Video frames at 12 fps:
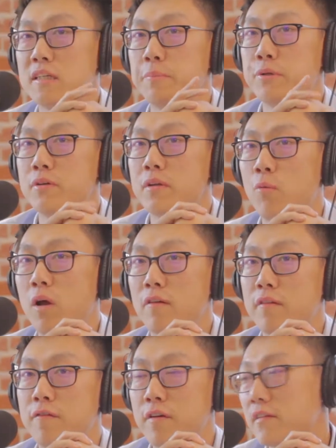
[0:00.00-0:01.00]
built one of
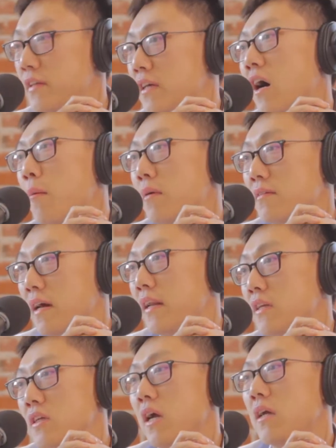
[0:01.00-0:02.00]
the first e-commerce site
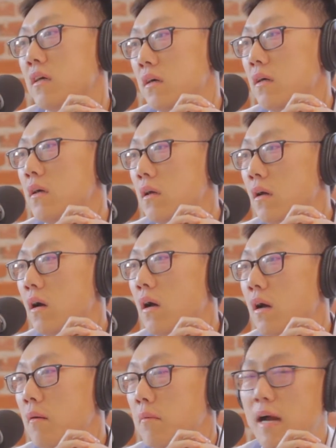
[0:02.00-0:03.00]
in China.
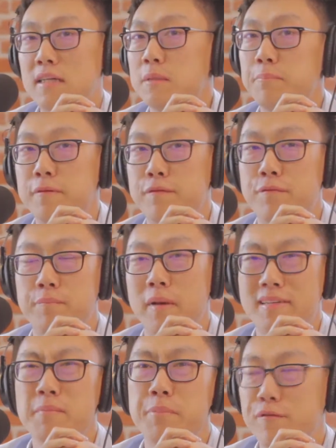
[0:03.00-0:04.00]
Actually, I
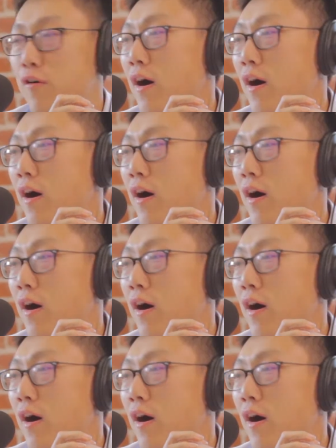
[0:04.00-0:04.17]
think before